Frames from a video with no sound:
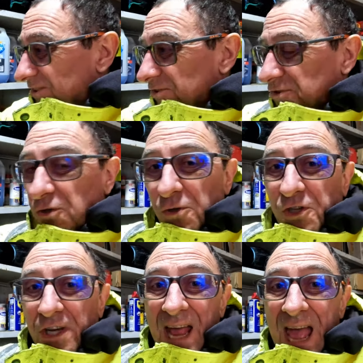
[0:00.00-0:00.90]
you're just
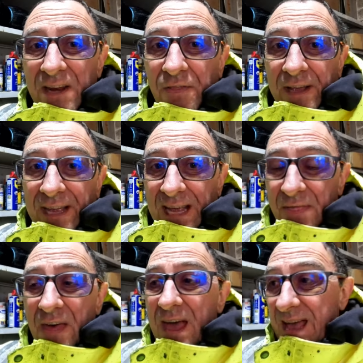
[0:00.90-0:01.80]
touching anything
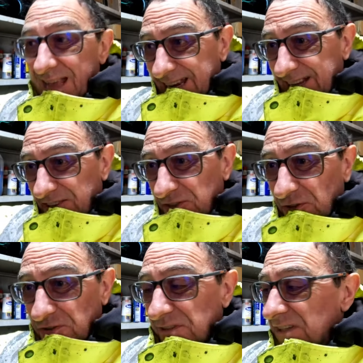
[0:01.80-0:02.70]
in there and it is
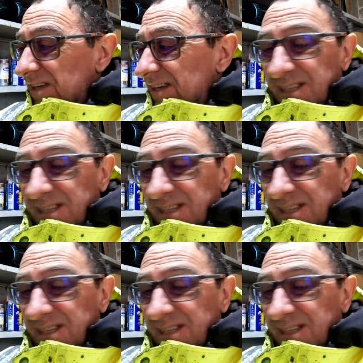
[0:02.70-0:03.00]
just,